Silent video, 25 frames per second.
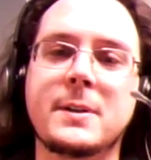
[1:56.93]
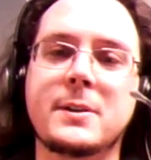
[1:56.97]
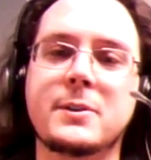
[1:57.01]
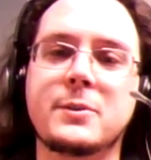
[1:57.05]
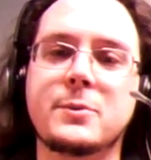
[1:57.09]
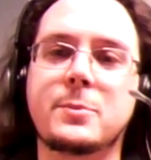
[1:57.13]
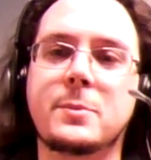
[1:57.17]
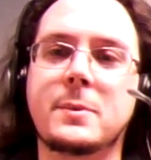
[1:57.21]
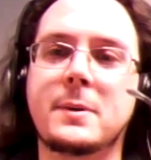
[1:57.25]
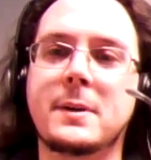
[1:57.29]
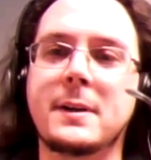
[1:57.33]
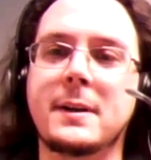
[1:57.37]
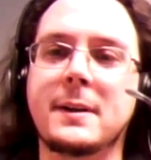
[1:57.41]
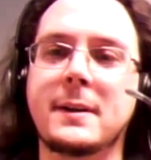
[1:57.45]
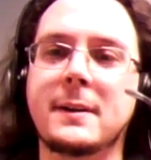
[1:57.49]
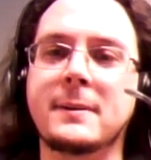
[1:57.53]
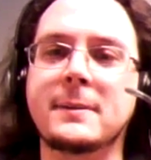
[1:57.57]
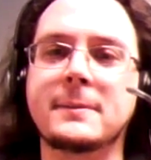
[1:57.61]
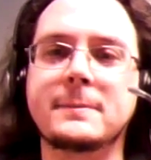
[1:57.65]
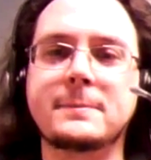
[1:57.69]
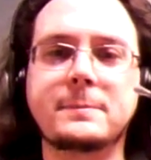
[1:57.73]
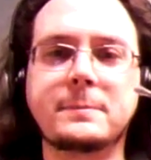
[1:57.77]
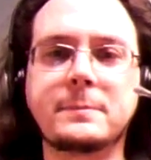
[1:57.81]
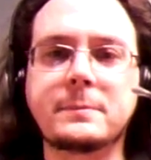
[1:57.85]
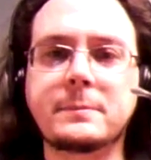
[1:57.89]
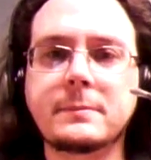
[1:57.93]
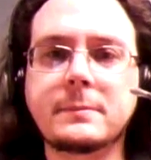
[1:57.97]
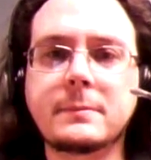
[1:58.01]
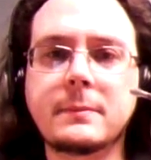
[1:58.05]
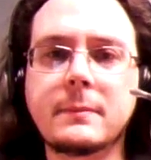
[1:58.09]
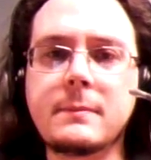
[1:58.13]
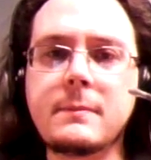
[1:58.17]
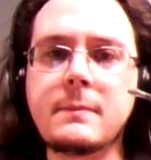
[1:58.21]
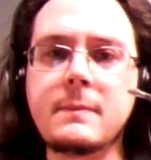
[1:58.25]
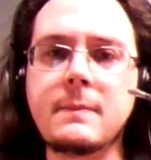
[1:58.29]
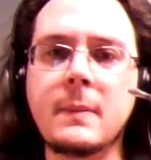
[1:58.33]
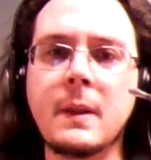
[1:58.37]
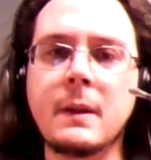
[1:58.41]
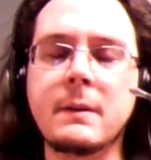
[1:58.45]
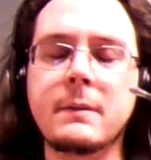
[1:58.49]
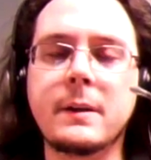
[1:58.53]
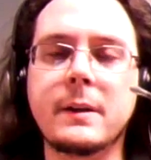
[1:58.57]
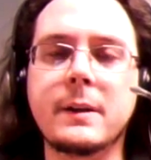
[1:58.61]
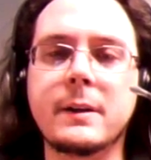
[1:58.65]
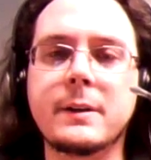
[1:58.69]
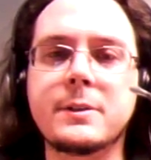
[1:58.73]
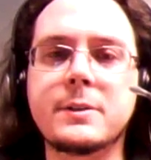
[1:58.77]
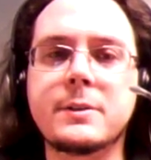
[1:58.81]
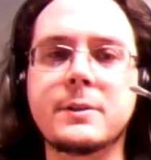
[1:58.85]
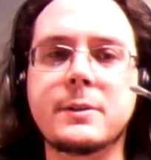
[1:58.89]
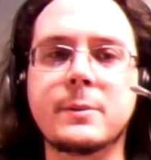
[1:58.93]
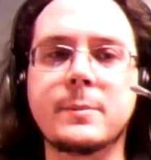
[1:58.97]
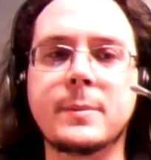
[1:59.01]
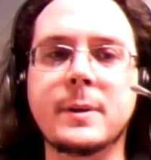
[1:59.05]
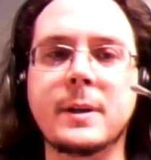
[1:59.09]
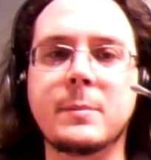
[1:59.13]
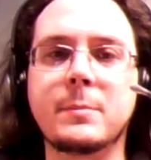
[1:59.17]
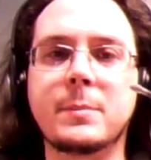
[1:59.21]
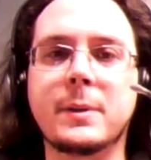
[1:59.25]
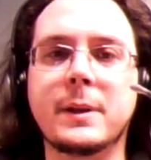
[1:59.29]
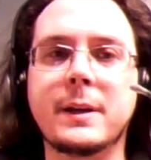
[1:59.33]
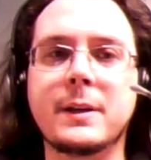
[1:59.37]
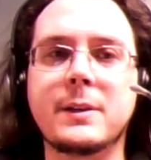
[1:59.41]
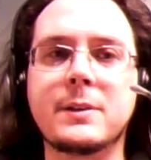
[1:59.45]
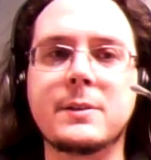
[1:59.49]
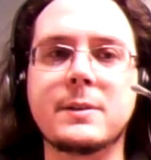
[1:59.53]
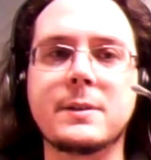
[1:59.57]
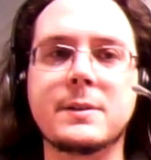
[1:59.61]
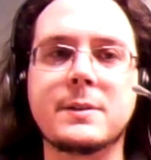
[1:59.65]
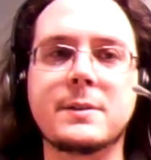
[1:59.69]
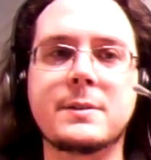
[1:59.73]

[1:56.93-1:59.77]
That is why they are still being played to